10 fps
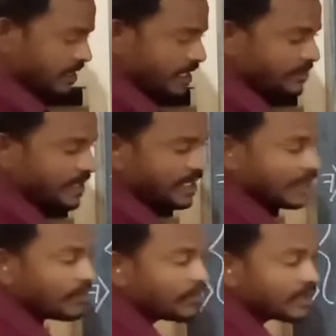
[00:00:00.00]
if the
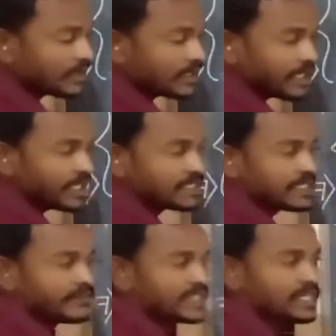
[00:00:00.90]
number is
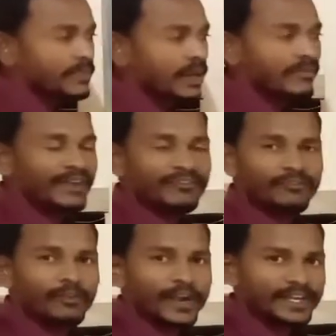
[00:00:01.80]
divisible by
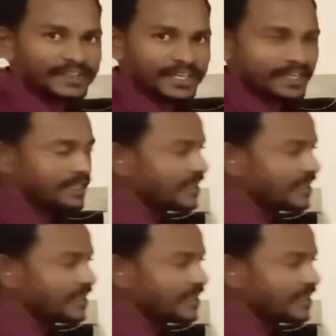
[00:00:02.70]
4 and 3,